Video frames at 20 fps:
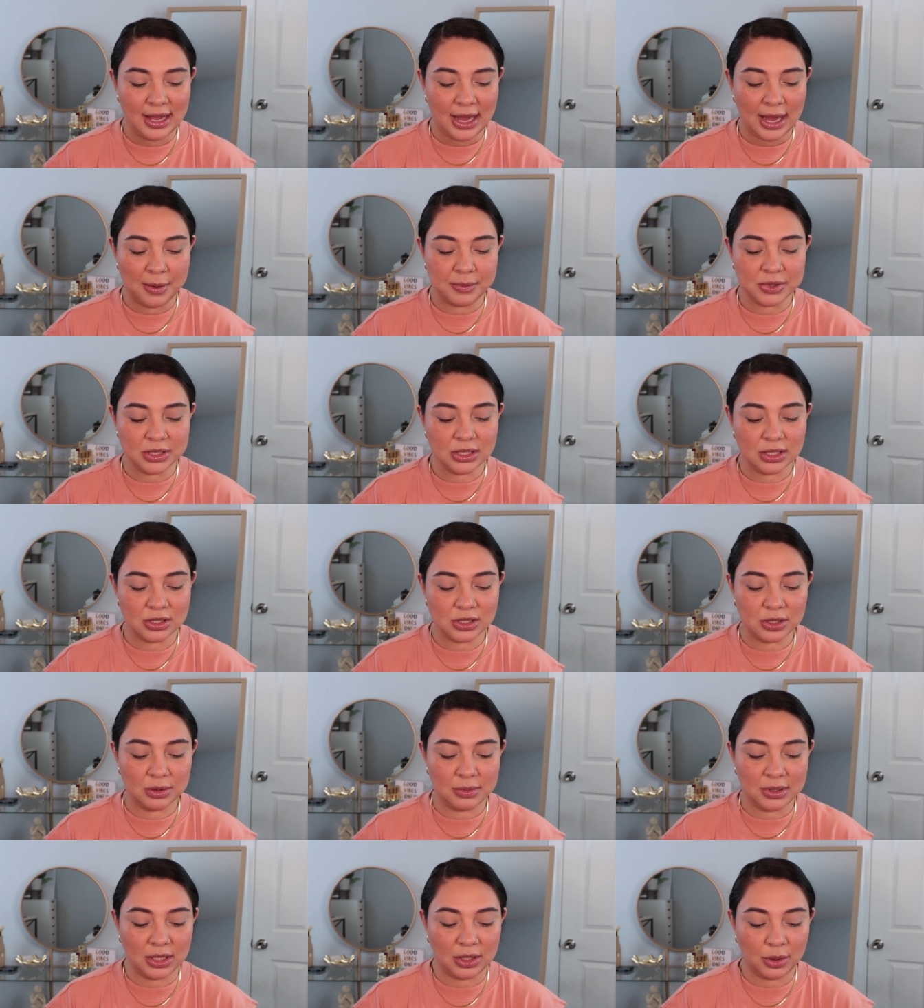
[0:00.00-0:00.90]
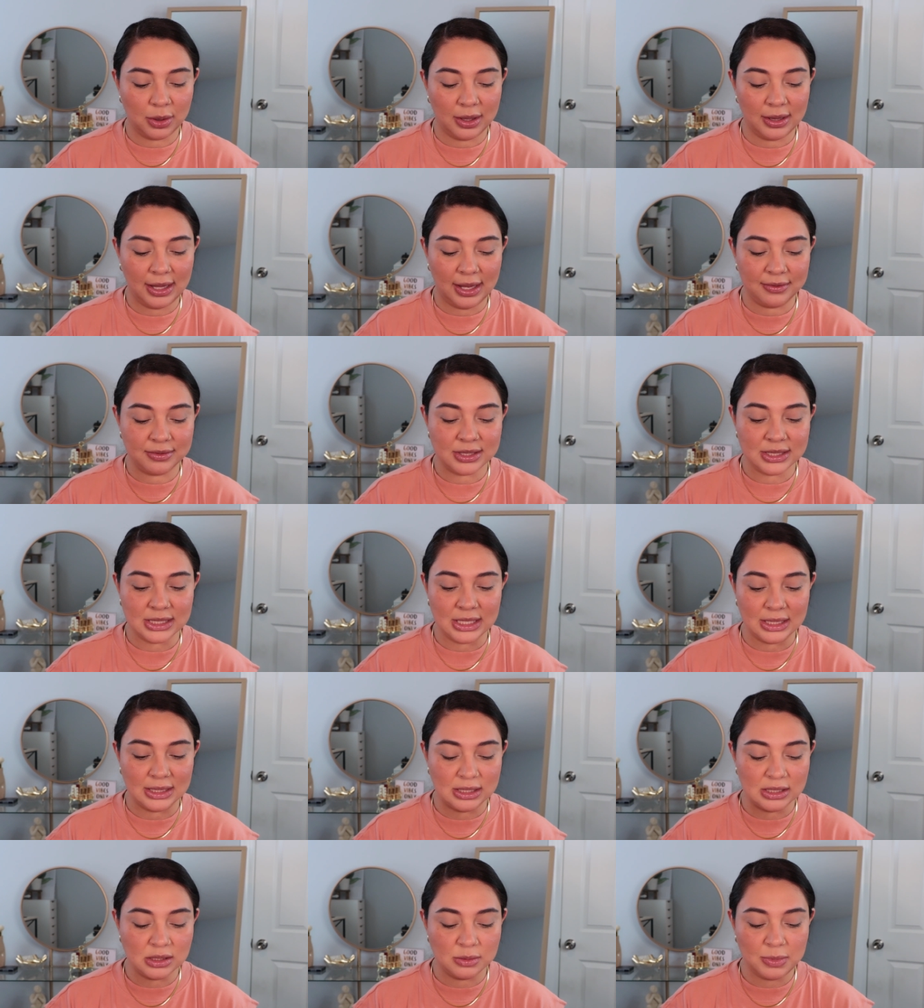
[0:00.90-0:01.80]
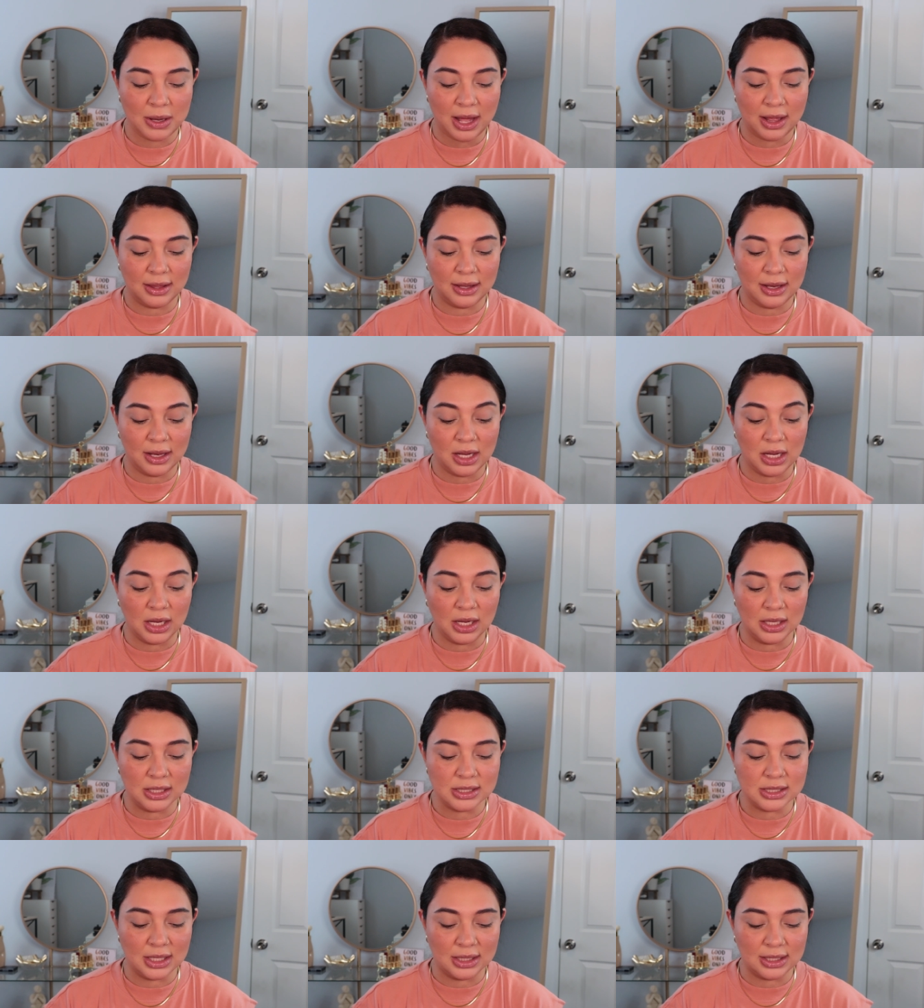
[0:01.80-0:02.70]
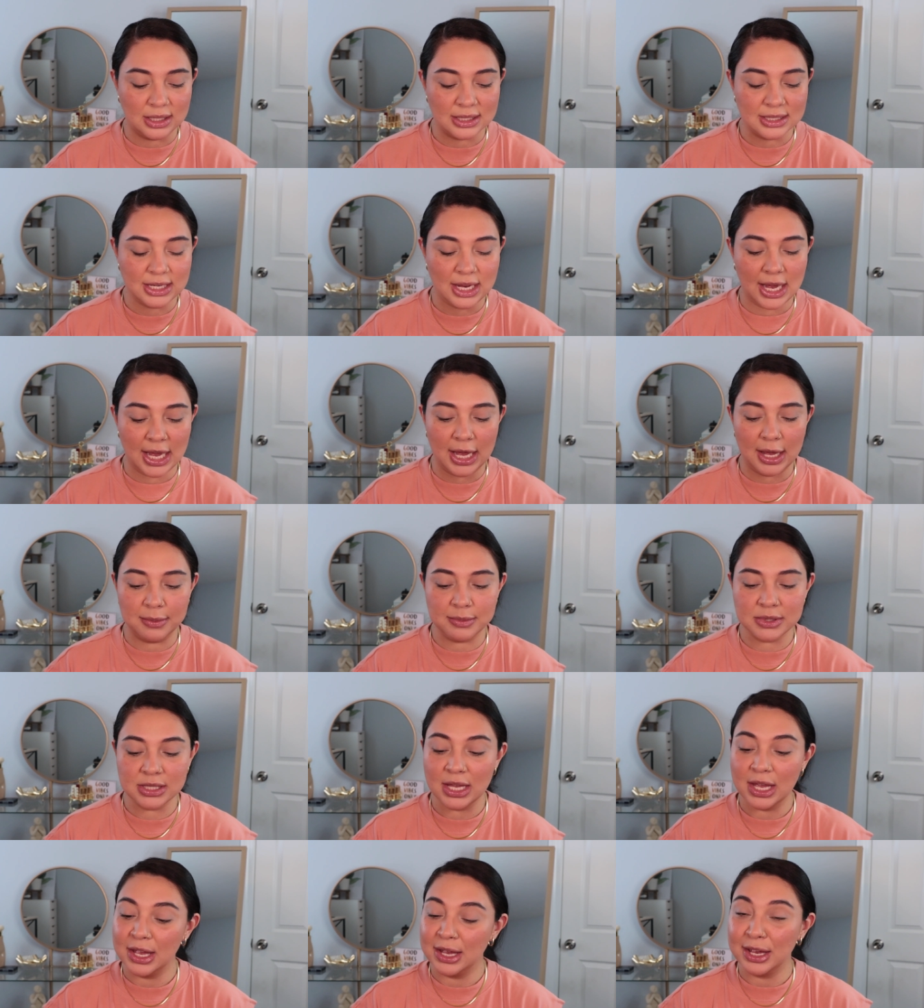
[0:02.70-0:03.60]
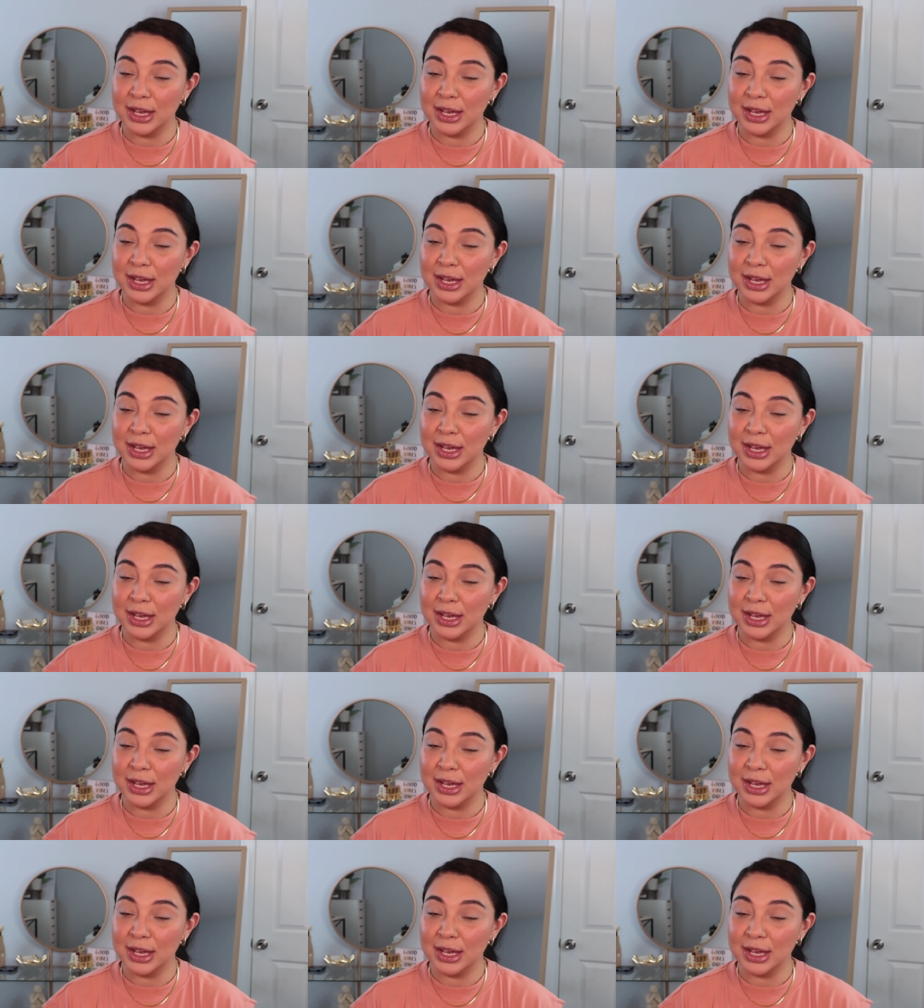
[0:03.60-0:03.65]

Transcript: I'm just assuming you all have seen this palette a gazillion times.